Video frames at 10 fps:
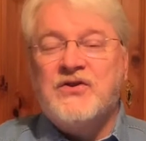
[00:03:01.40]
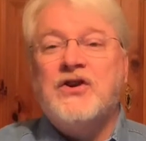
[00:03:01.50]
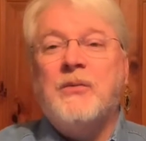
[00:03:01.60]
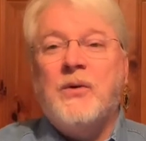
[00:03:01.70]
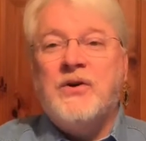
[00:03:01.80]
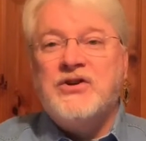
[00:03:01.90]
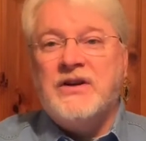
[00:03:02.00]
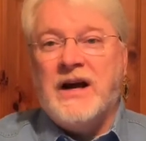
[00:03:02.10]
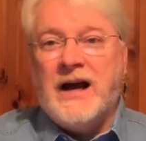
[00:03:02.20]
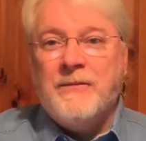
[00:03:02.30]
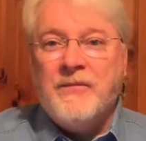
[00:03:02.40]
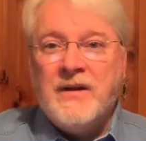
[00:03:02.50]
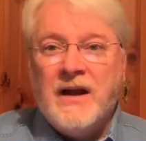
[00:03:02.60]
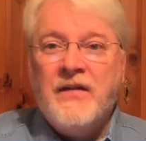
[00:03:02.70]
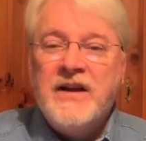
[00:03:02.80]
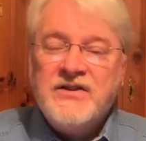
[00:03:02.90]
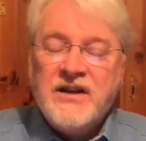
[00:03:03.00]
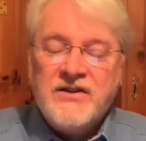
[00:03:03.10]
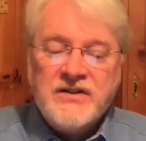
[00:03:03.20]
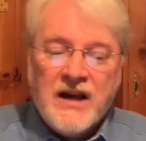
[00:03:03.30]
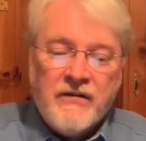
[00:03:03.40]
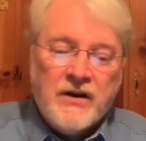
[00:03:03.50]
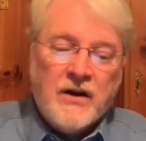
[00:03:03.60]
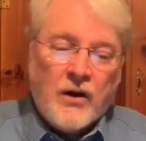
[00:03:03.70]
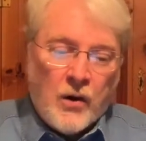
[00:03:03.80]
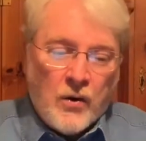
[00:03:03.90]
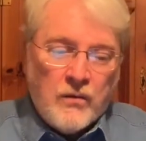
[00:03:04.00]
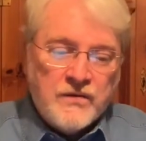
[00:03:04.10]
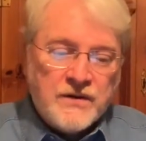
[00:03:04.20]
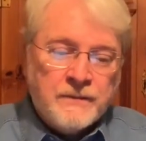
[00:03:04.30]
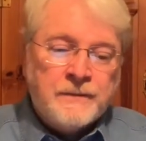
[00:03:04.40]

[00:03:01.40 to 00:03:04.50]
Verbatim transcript: Show me what you got. And they say seven loaves.